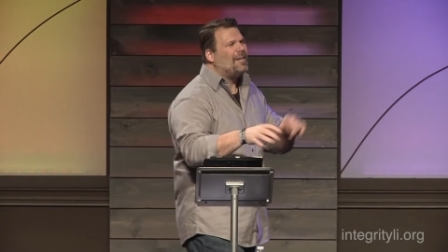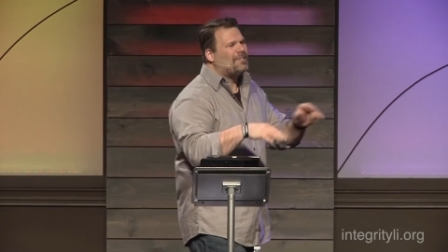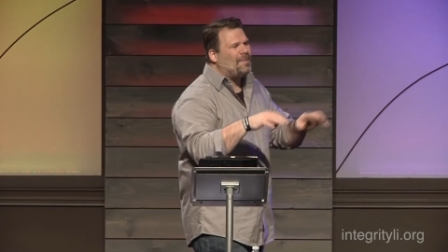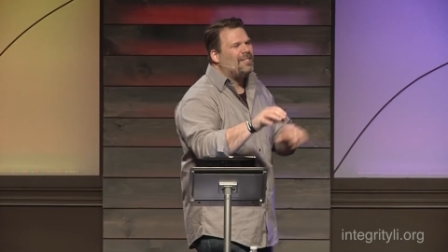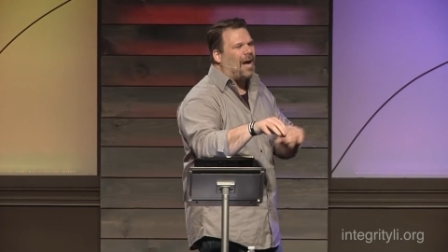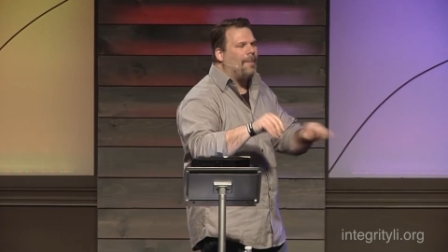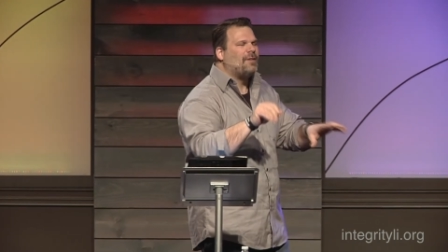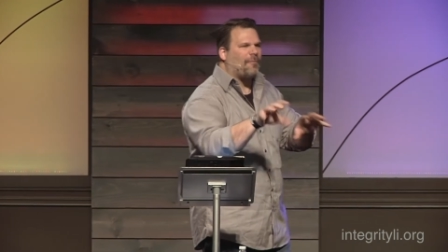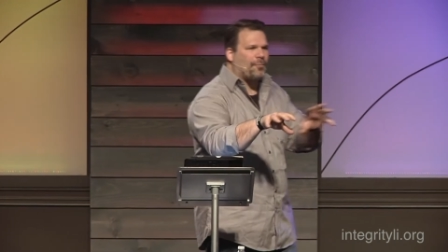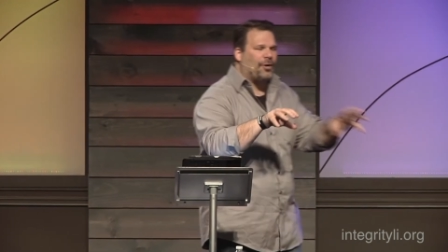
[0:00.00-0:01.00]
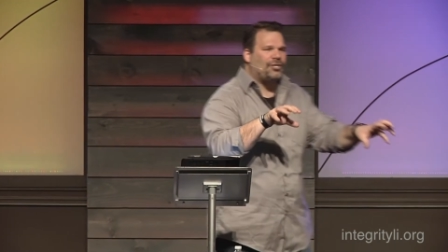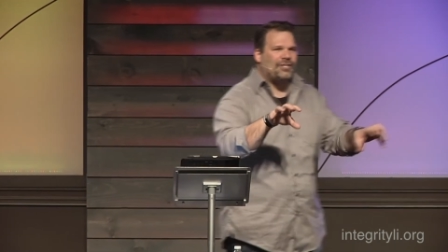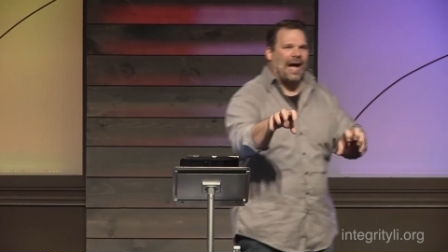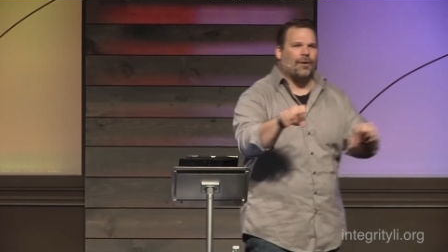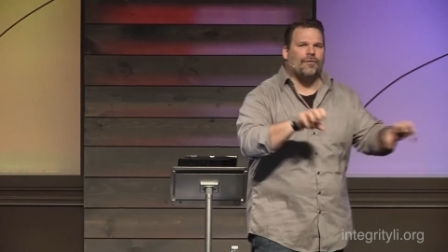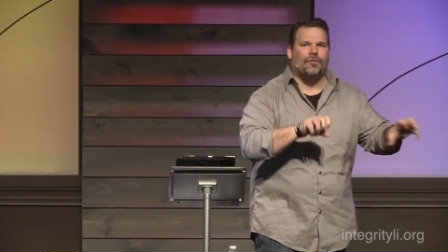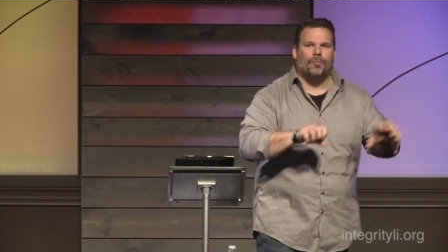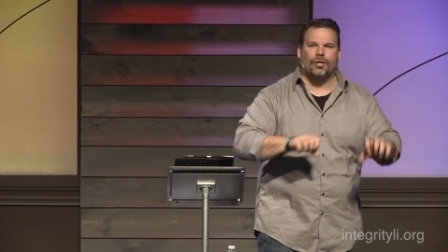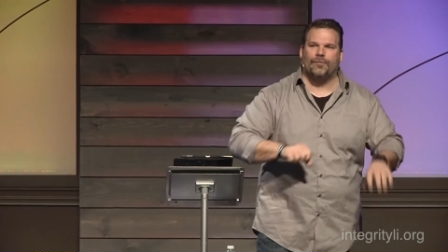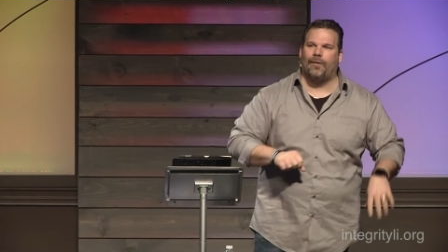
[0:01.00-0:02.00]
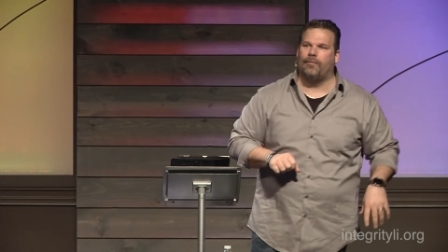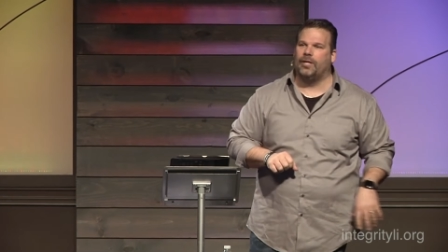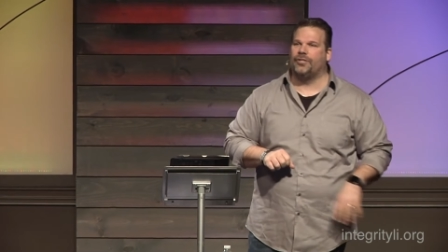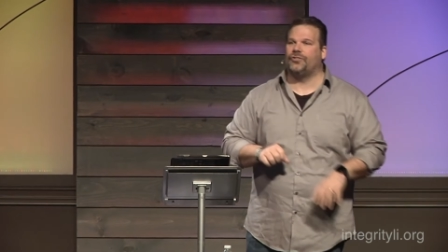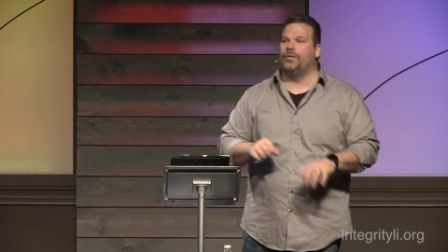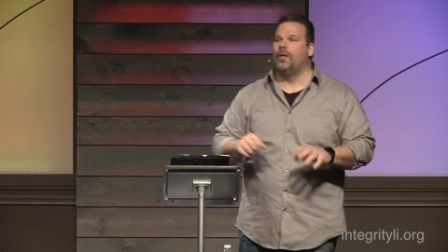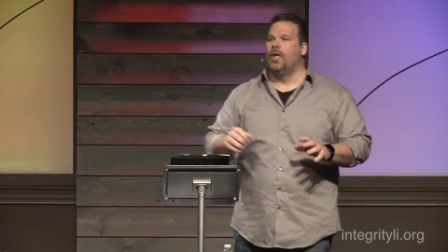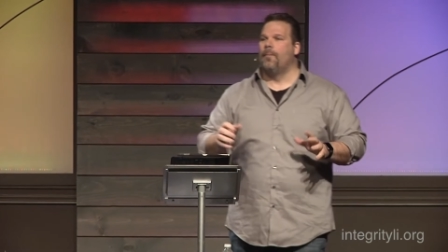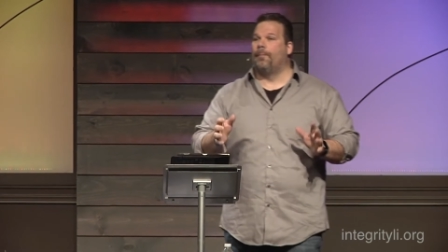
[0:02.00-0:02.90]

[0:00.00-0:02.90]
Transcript: mean, it's been times I've preached out of the book of Revelation,